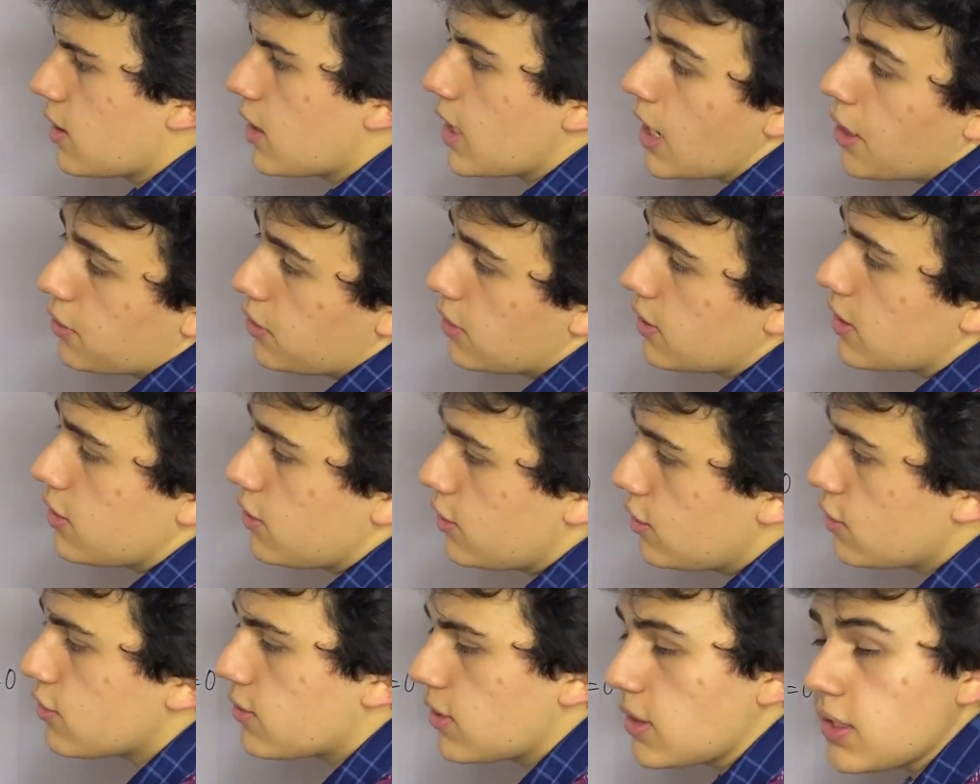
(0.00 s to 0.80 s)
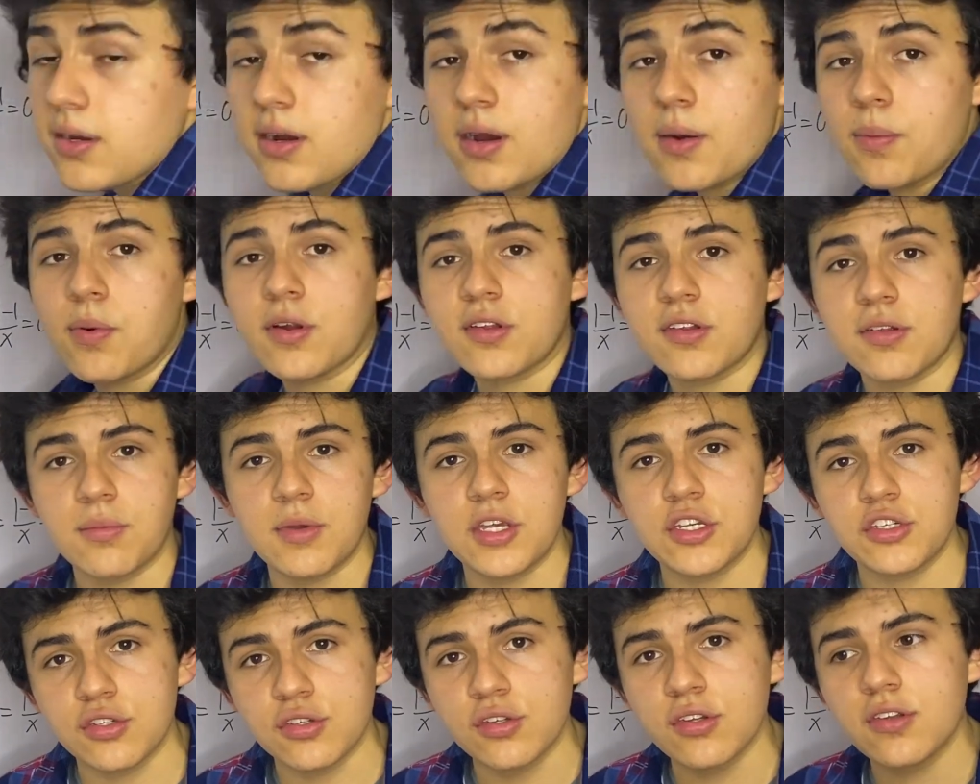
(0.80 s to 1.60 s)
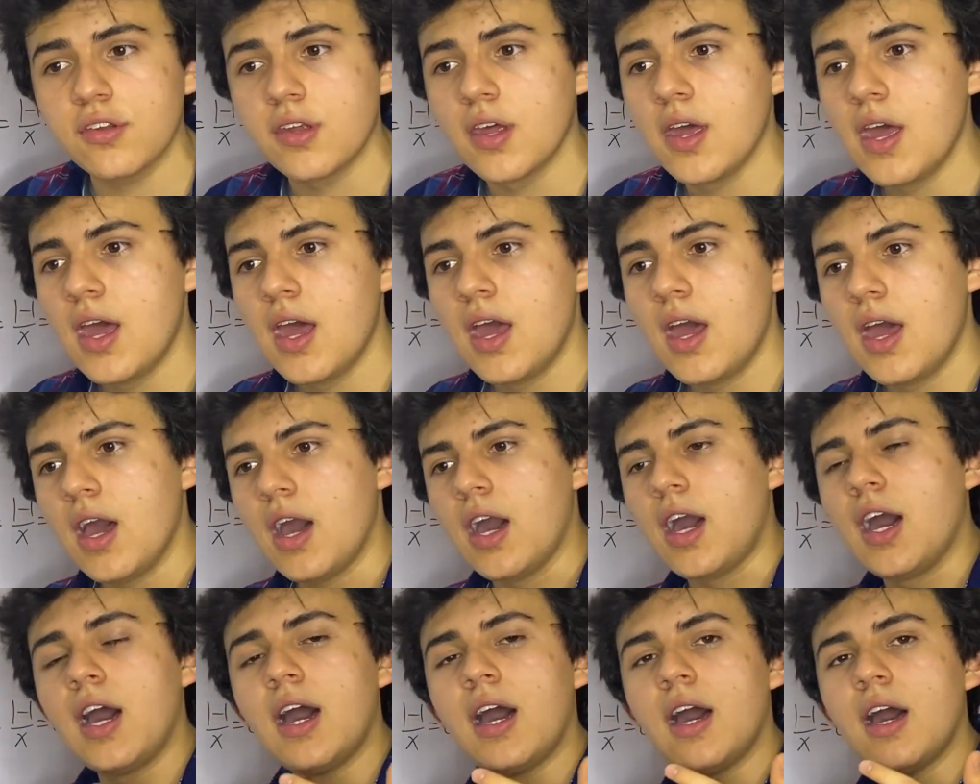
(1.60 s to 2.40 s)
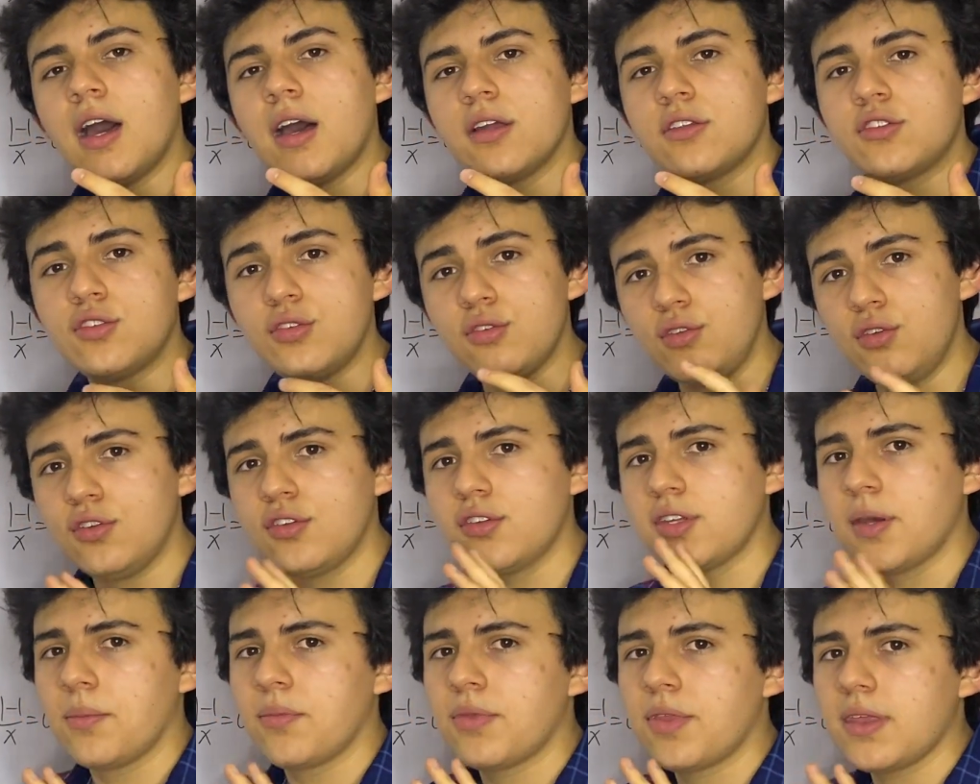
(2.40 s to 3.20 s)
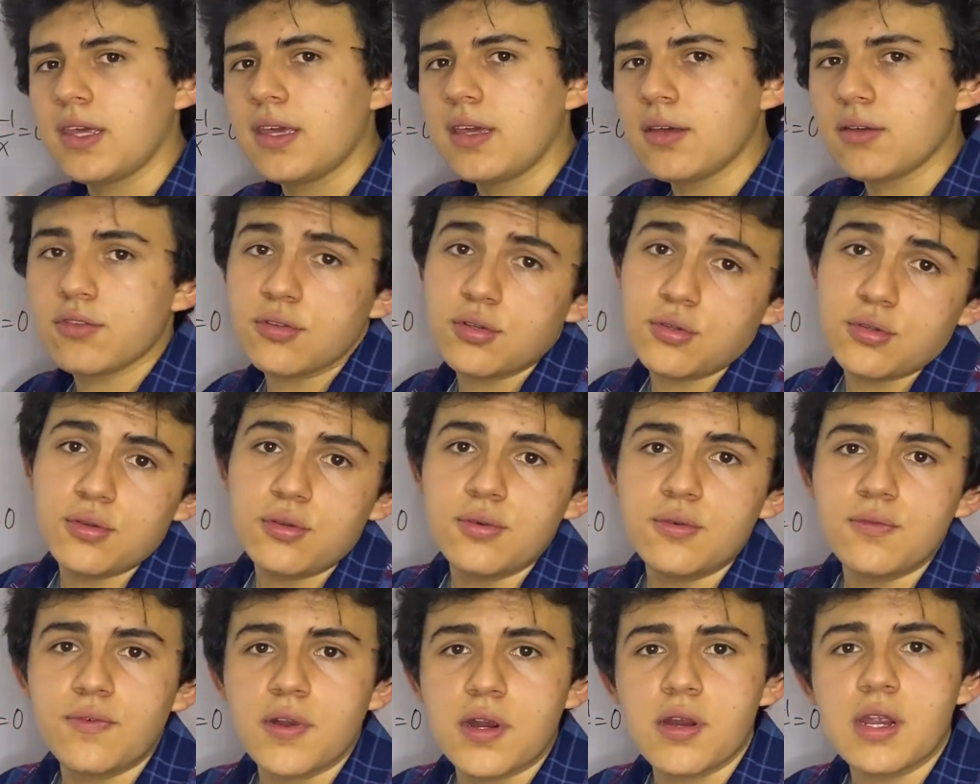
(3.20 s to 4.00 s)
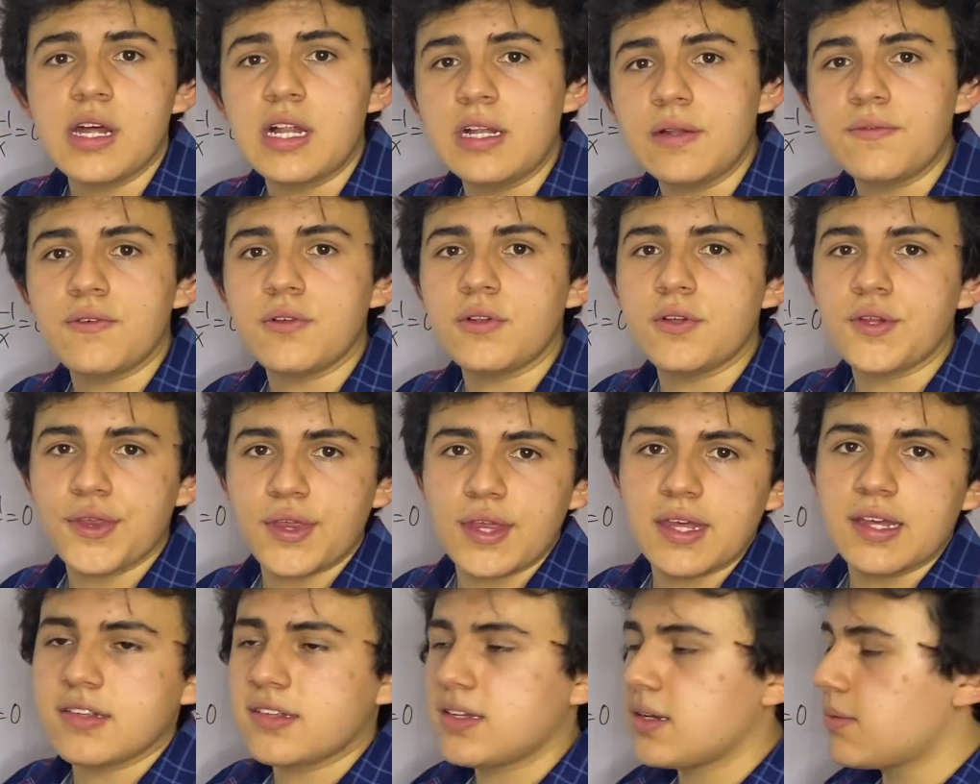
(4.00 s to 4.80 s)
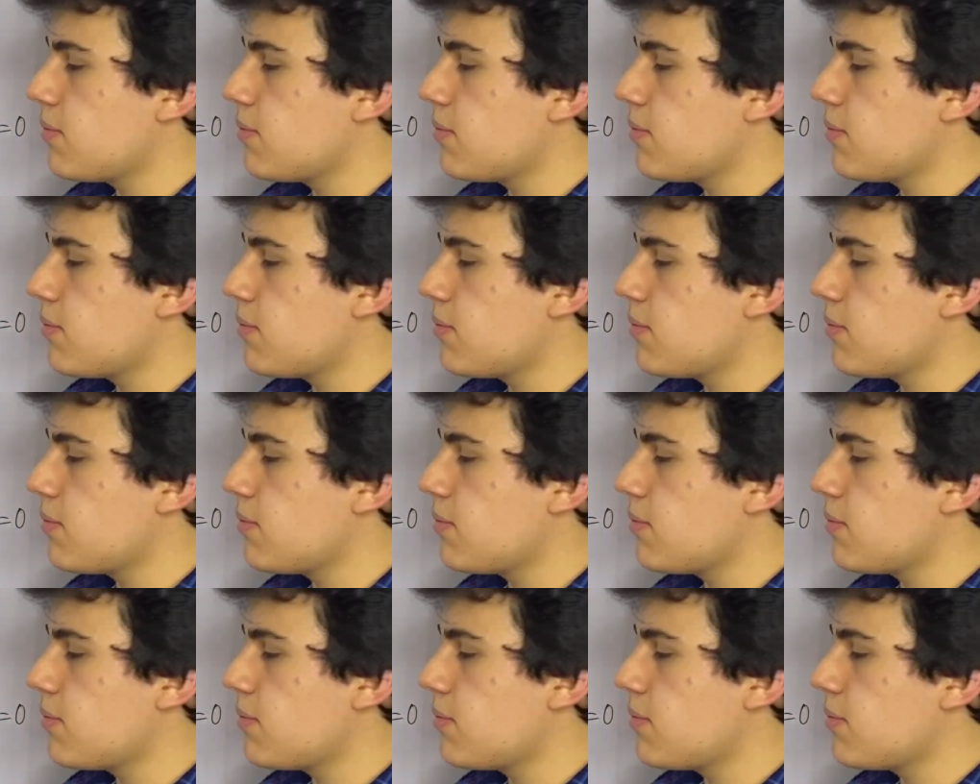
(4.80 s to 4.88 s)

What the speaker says: you can use linear approximations to do very helpful things in